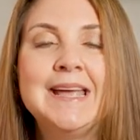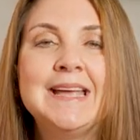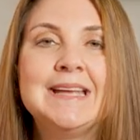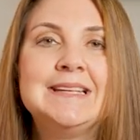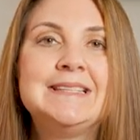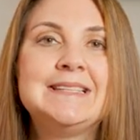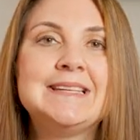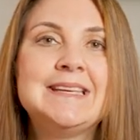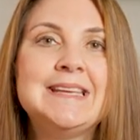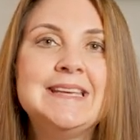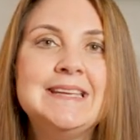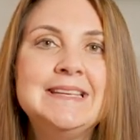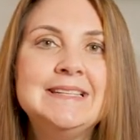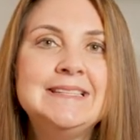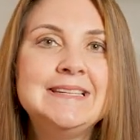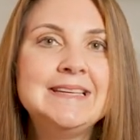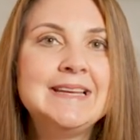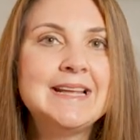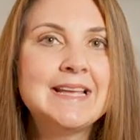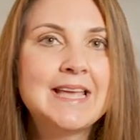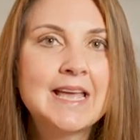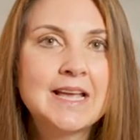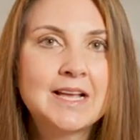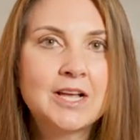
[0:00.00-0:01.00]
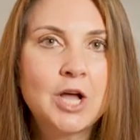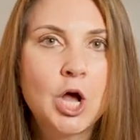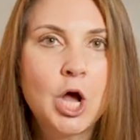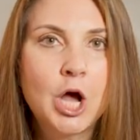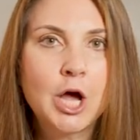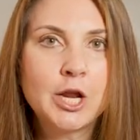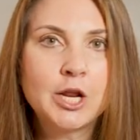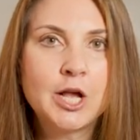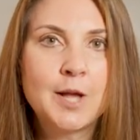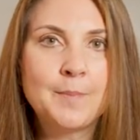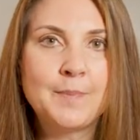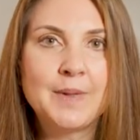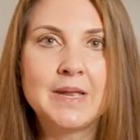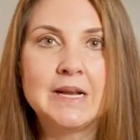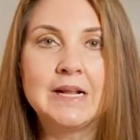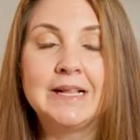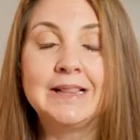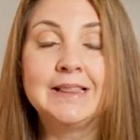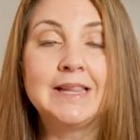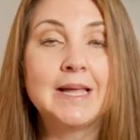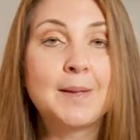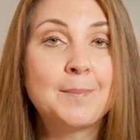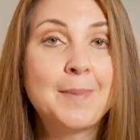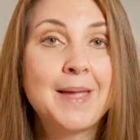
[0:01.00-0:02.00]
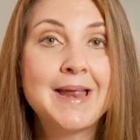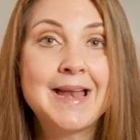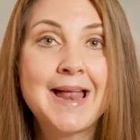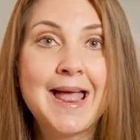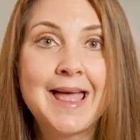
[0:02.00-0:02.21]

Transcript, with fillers: it's easy to get caught up in clickbait